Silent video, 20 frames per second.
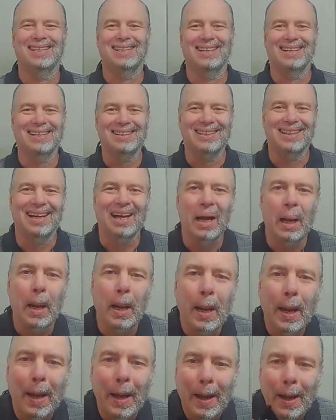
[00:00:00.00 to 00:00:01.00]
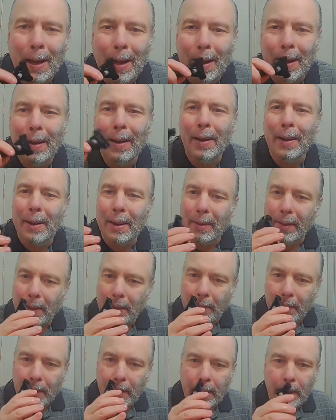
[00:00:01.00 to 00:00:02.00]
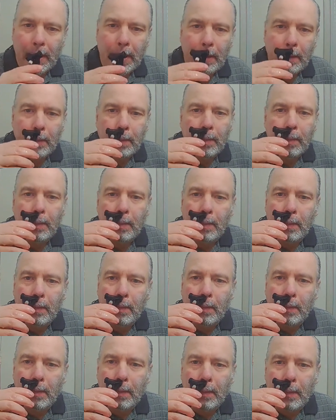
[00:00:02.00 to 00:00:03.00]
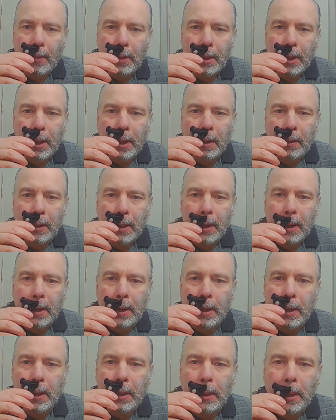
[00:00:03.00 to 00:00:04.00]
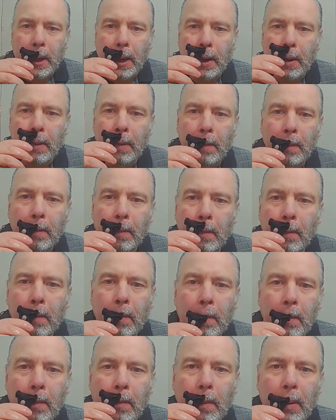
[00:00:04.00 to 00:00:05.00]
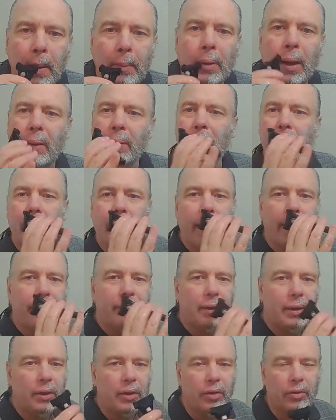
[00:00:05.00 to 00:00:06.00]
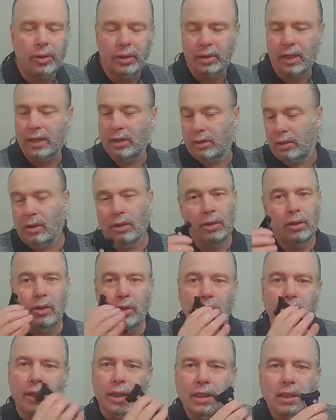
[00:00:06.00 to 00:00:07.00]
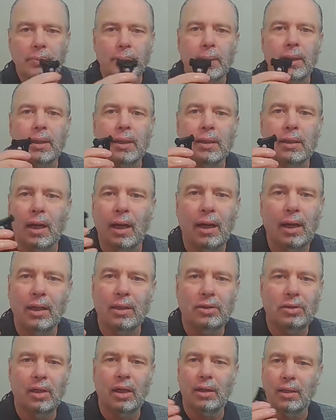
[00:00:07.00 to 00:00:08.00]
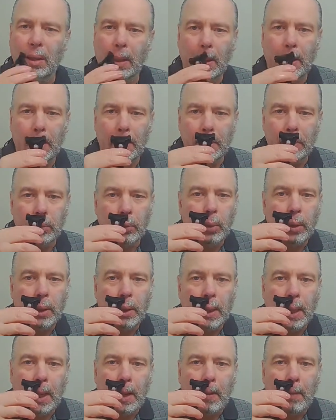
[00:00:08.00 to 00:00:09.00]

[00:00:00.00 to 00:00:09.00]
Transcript: like that. Go a little bit here. You can get right underneath there. I'm not even having to do this. You can do this, but it's working.